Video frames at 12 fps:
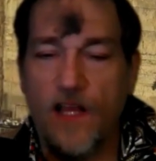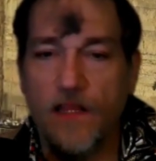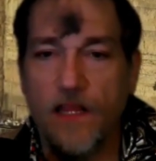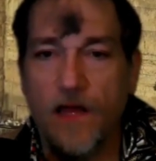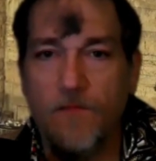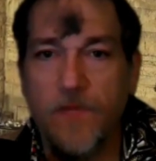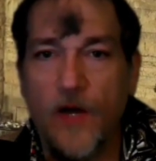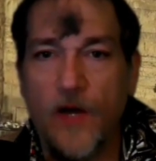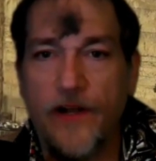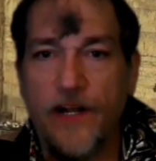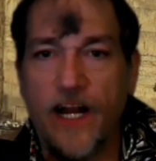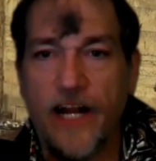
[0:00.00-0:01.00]
I love
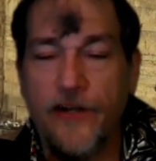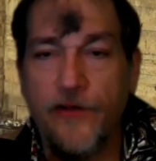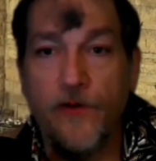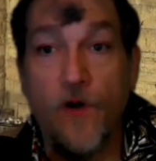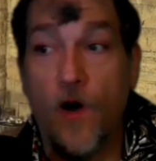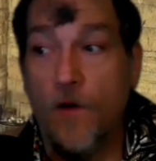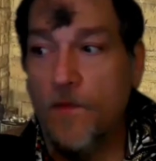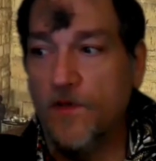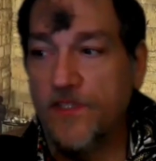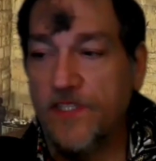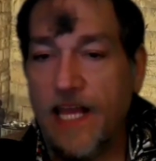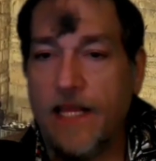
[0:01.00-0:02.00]
blowing it. I do
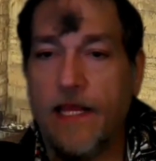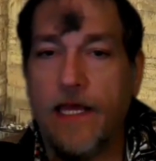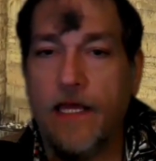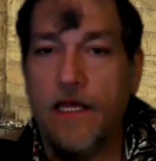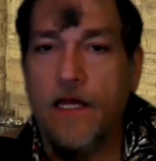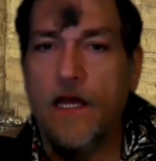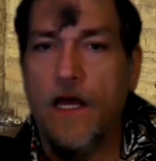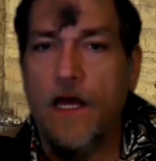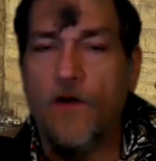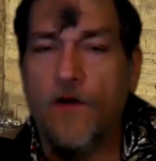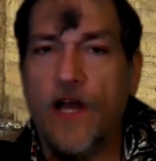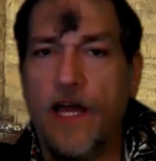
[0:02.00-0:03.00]
almost daily.
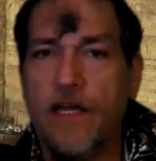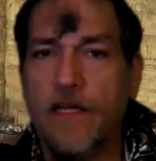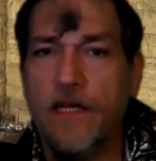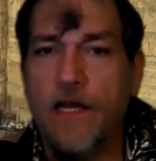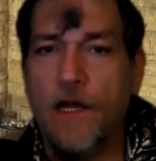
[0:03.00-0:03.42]
Okay.